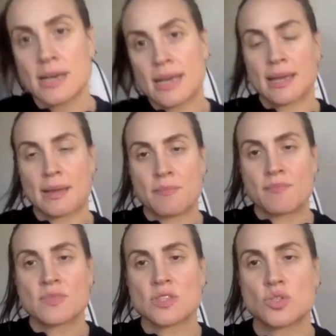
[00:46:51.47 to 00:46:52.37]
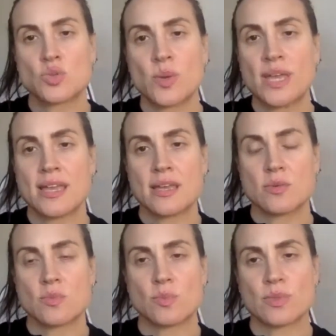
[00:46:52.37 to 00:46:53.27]
Um, do we
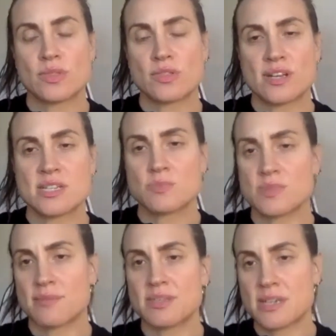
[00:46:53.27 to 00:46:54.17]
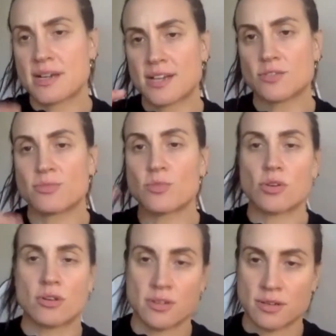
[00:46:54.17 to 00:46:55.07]
there is something kind of
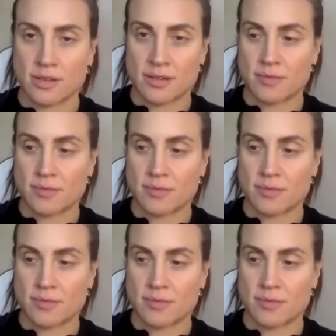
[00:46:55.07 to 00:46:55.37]
more uh,